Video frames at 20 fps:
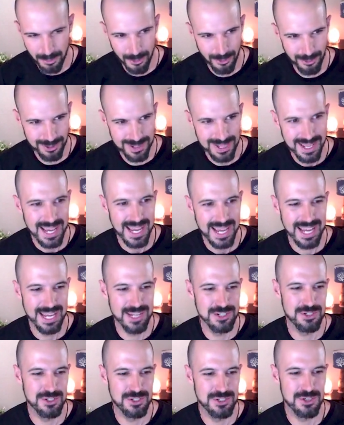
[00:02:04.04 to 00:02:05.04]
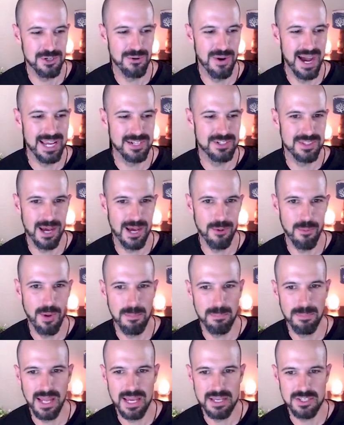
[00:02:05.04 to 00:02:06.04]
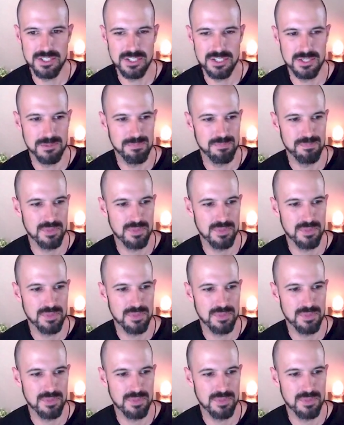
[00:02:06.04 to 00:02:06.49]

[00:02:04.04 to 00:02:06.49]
all into uh, into that one place.